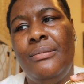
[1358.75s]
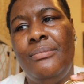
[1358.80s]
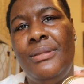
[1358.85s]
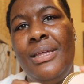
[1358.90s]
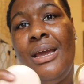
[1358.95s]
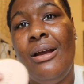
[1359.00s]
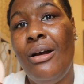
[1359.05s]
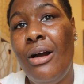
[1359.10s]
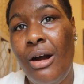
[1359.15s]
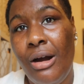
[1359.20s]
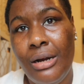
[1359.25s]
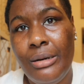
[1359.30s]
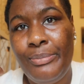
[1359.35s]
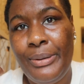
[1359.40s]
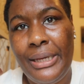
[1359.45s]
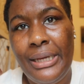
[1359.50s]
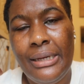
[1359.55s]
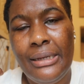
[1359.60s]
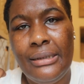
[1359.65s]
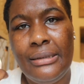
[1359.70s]
They are hard
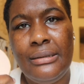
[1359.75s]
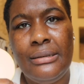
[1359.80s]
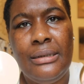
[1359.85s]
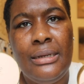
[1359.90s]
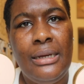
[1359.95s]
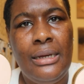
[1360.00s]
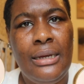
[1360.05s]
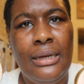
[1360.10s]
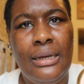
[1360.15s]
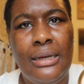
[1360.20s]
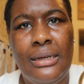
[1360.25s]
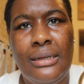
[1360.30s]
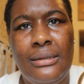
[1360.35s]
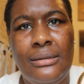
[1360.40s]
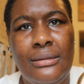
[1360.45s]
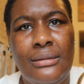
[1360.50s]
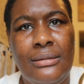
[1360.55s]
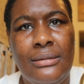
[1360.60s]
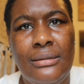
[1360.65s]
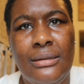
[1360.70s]
panned,
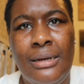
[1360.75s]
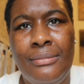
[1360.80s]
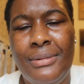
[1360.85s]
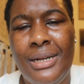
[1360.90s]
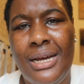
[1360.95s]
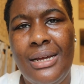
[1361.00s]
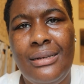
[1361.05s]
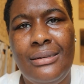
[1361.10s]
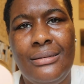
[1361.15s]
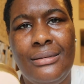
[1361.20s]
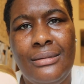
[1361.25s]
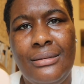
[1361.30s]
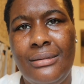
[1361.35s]
and I'm not,